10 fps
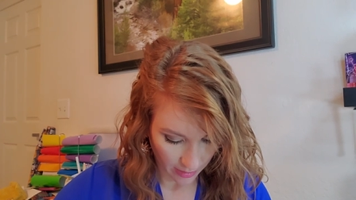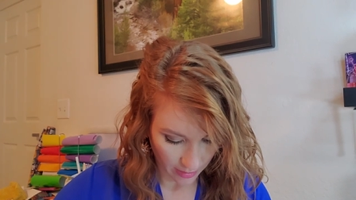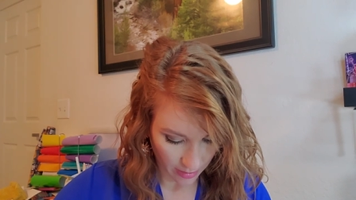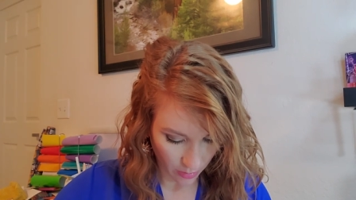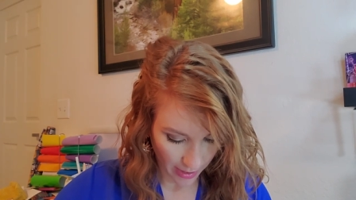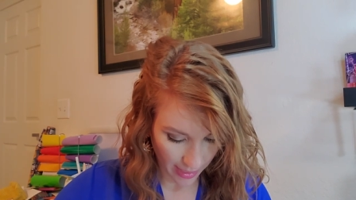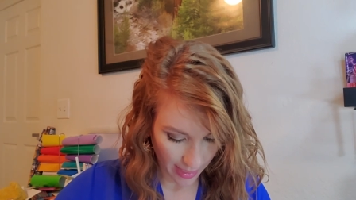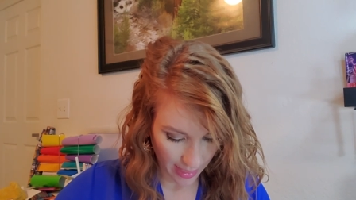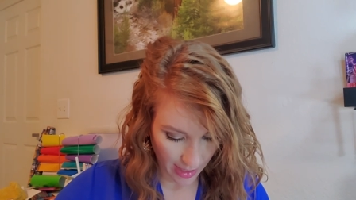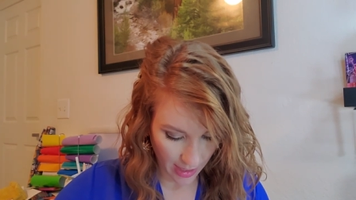So I
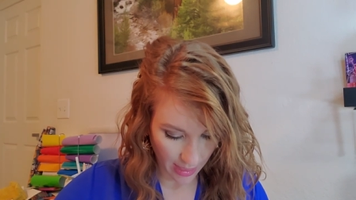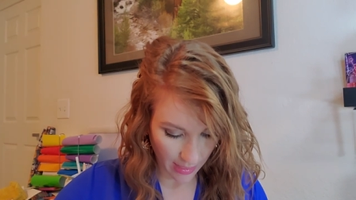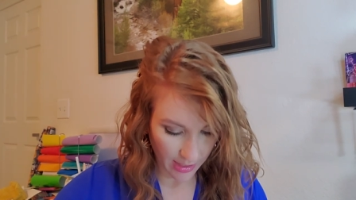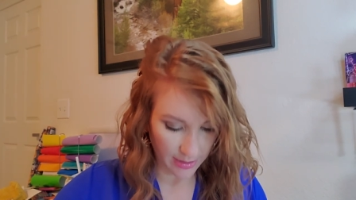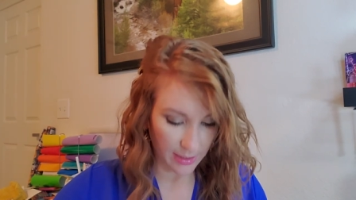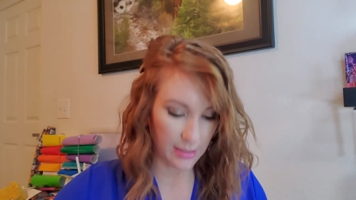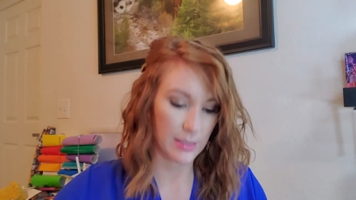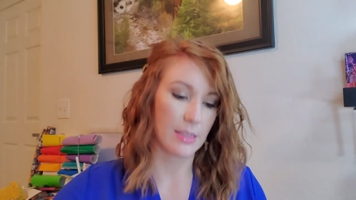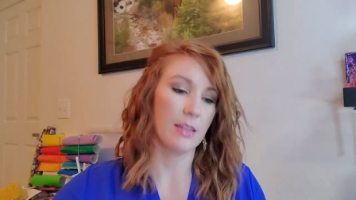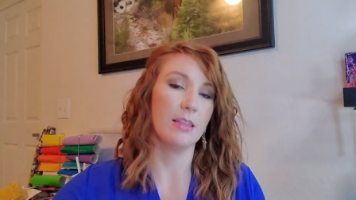think that this
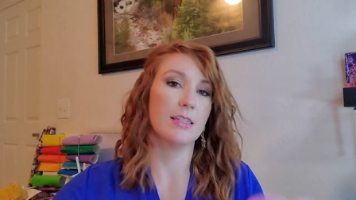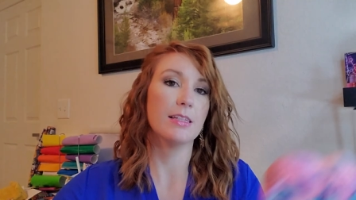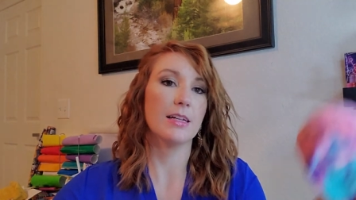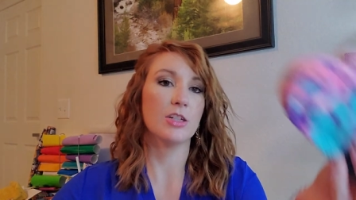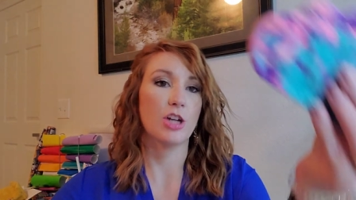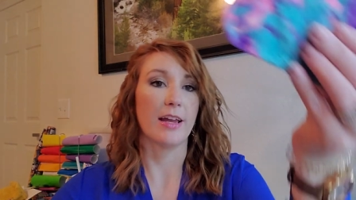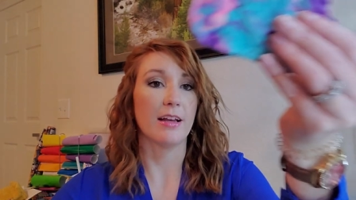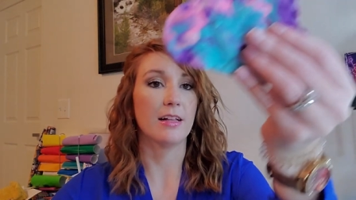is, this is a giant